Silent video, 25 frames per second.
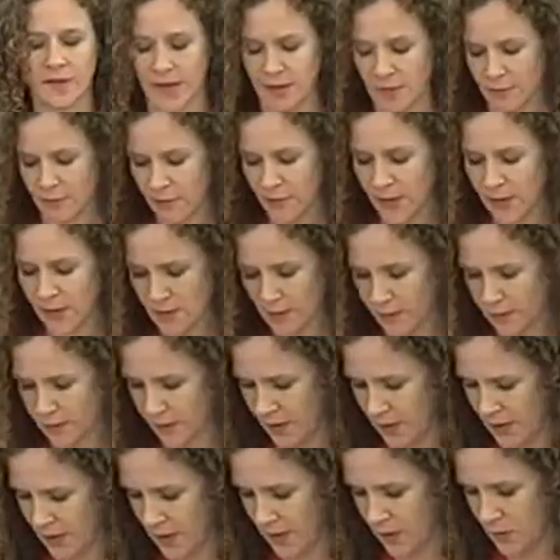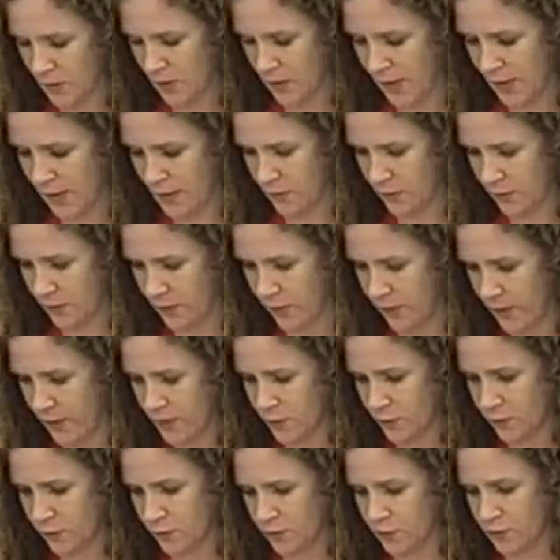And the final thing I would like to
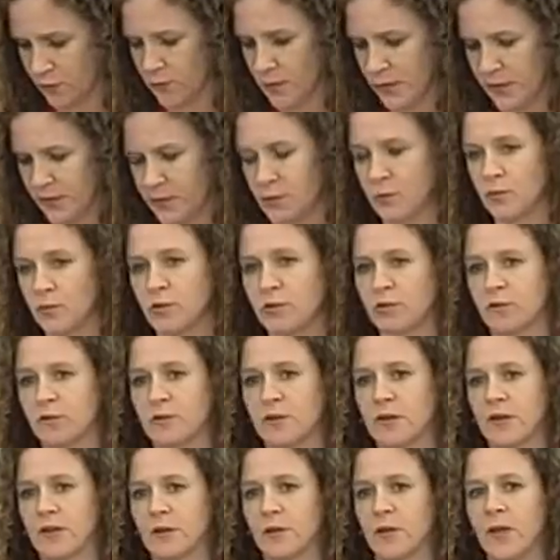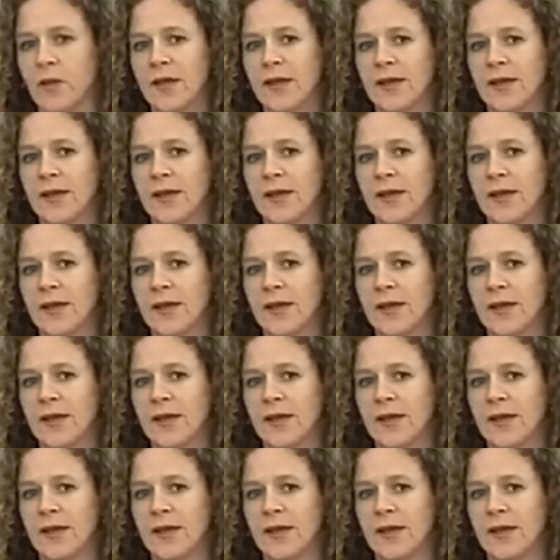say also to Mr. Bouzoutil,